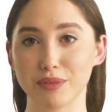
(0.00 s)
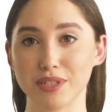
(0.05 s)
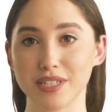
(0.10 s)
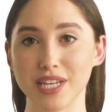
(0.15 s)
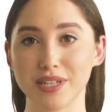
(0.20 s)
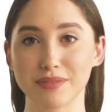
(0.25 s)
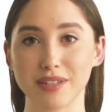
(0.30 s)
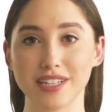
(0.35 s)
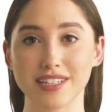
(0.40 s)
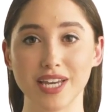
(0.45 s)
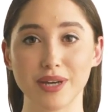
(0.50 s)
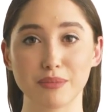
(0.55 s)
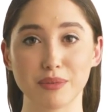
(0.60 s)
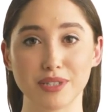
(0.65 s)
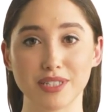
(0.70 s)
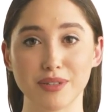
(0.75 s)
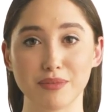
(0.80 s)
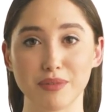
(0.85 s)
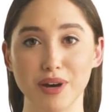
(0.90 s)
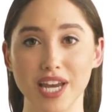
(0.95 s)
remember that
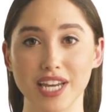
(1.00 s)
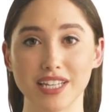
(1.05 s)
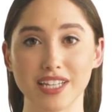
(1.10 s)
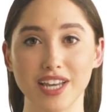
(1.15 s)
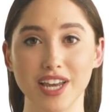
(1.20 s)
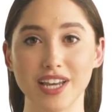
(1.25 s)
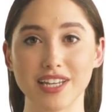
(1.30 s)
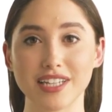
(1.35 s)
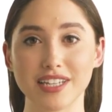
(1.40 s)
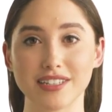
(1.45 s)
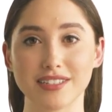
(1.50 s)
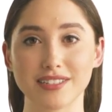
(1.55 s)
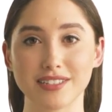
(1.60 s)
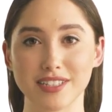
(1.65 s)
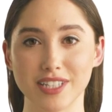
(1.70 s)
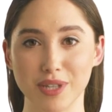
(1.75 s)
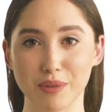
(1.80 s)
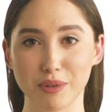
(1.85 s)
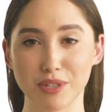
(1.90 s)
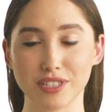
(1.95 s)
with the right guidance,
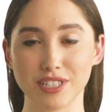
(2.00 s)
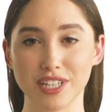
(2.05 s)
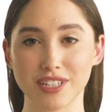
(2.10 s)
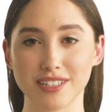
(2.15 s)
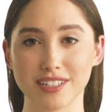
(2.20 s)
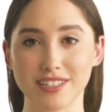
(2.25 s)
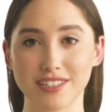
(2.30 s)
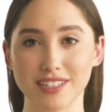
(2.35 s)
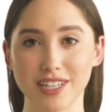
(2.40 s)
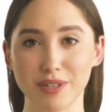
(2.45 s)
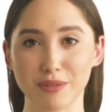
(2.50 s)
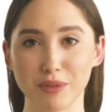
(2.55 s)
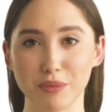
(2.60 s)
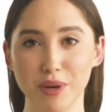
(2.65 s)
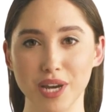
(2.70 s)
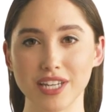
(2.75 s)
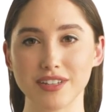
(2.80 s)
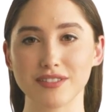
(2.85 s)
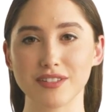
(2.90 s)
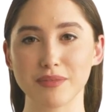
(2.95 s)
you are just a step
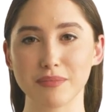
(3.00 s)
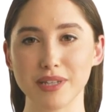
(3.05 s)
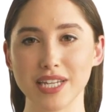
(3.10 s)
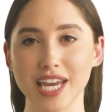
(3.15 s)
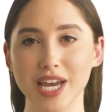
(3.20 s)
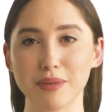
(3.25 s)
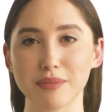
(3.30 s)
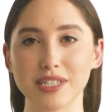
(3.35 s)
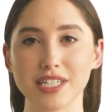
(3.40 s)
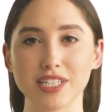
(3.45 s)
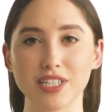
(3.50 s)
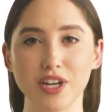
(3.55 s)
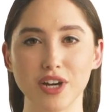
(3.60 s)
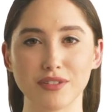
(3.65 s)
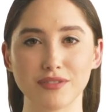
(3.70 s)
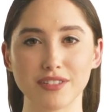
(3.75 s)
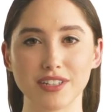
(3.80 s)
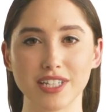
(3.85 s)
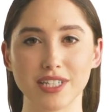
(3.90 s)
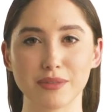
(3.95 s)
away from becoming a
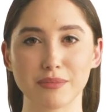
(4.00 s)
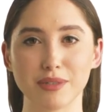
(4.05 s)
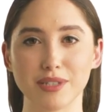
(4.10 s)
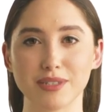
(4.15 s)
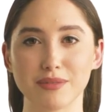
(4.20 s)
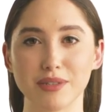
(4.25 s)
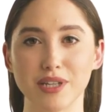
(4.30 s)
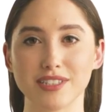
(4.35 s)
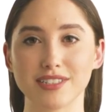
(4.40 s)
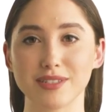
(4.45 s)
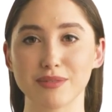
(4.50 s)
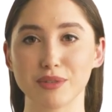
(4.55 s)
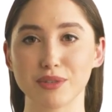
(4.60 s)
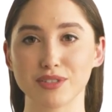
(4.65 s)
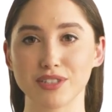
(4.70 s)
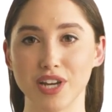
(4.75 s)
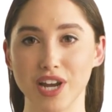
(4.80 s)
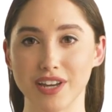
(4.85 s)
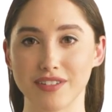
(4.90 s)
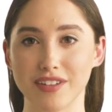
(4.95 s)
confident, responsible
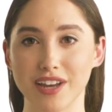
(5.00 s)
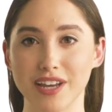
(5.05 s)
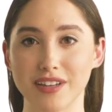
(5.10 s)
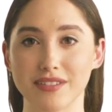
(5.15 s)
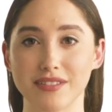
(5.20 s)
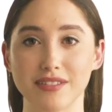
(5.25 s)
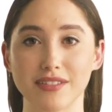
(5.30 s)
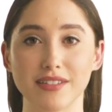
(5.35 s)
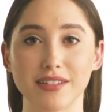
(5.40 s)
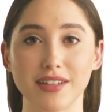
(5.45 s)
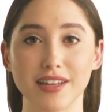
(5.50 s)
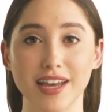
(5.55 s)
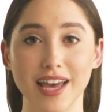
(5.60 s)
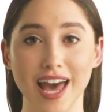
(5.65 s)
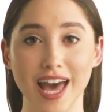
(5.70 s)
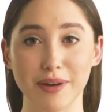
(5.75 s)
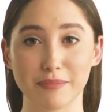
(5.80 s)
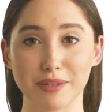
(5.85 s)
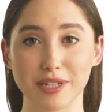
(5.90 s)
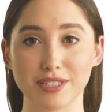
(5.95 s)
driver.
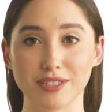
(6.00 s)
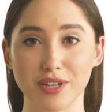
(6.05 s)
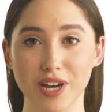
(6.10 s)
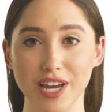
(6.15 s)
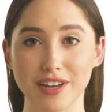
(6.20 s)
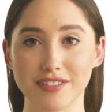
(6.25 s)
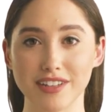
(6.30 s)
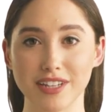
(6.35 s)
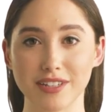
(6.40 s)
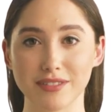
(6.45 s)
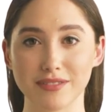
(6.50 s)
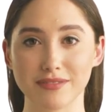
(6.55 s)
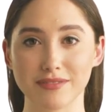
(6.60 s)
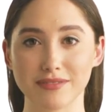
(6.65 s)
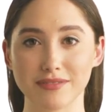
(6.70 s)
Happy driving!